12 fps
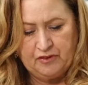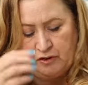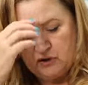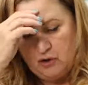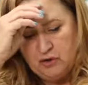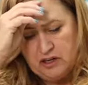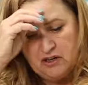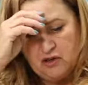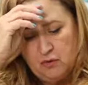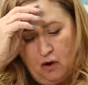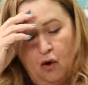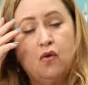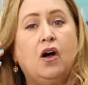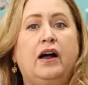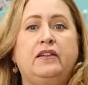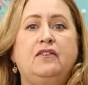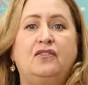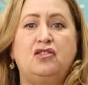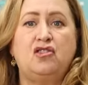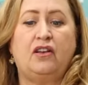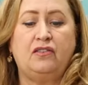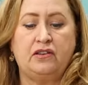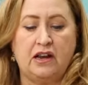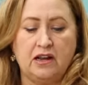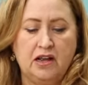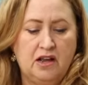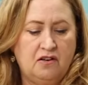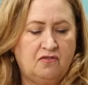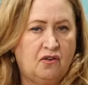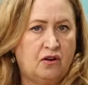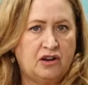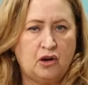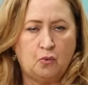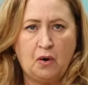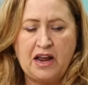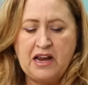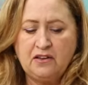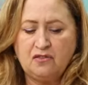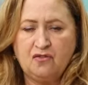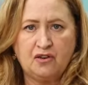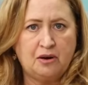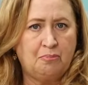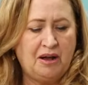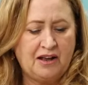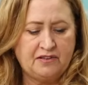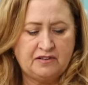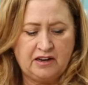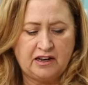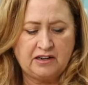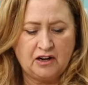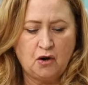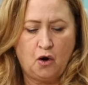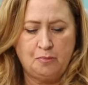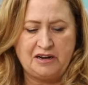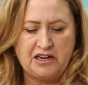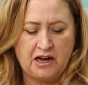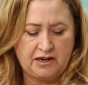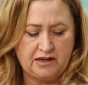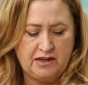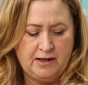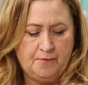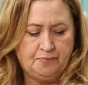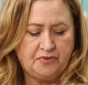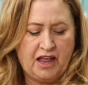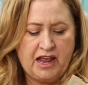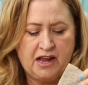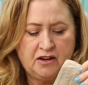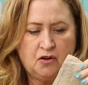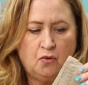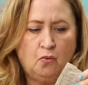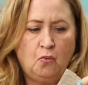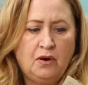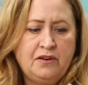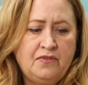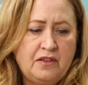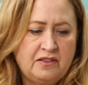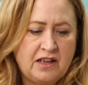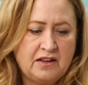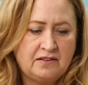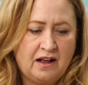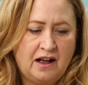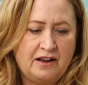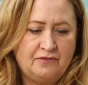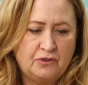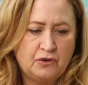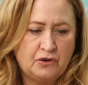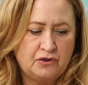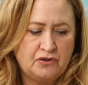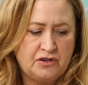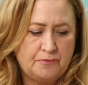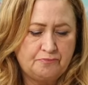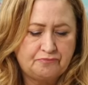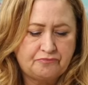So you can do all kinds of adjusting for your waist, for your bust, it can all be done. And one of the things I've learned,